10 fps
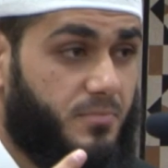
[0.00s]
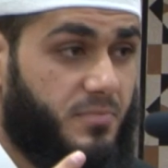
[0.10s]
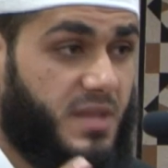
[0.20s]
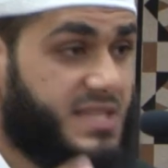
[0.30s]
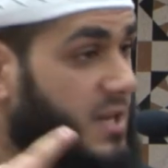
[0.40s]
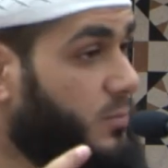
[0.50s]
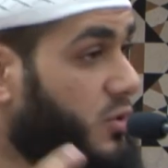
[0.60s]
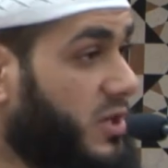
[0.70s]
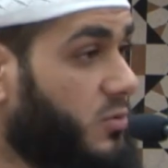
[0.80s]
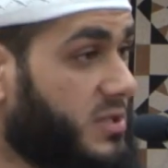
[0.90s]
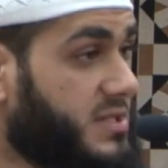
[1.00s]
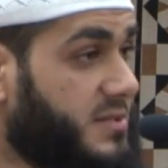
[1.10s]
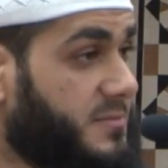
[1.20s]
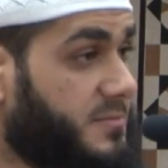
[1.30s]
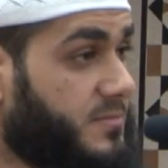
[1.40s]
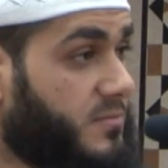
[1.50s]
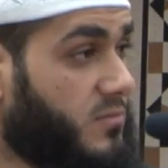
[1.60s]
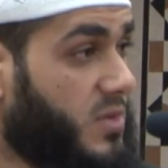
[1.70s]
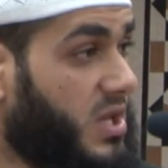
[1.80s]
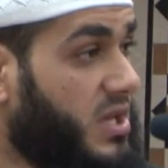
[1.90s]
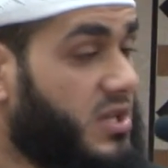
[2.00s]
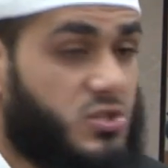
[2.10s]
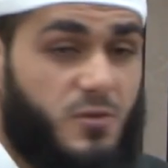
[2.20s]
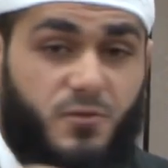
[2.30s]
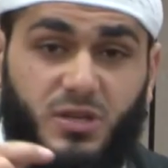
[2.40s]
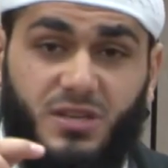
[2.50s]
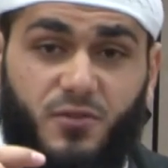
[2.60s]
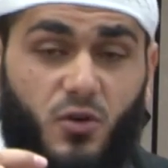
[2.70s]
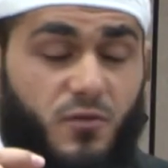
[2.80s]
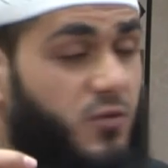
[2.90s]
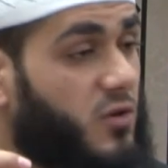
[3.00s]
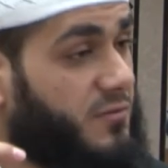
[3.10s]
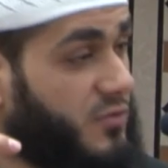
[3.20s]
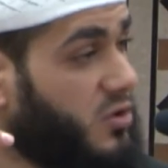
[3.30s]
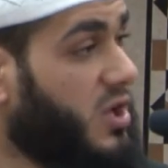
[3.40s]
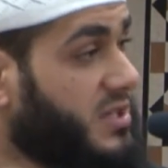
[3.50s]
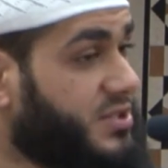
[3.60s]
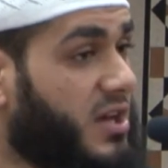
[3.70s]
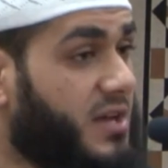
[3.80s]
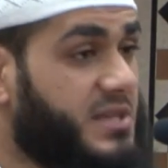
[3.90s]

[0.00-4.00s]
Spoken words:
That's how poor he was. So for a long time,